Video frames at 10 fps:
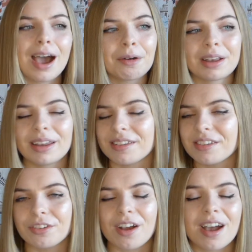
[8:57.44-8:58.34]
how I learned
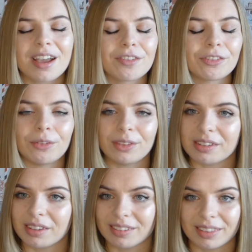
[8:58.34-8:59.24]
to drive, all
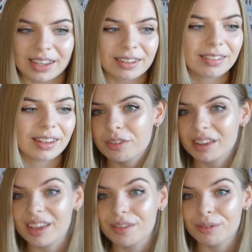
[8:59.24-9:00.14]
these sorts of things. Just
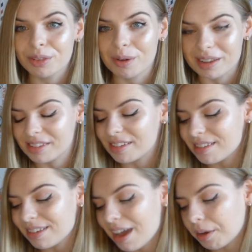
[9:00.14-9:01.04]
looking through the
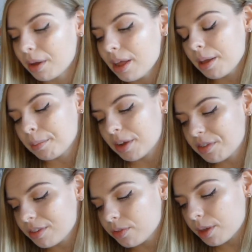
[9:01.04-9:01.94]
questions now.
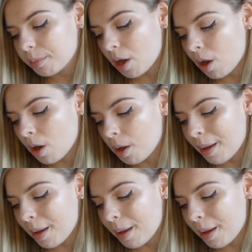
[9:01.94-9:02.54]
Most of them are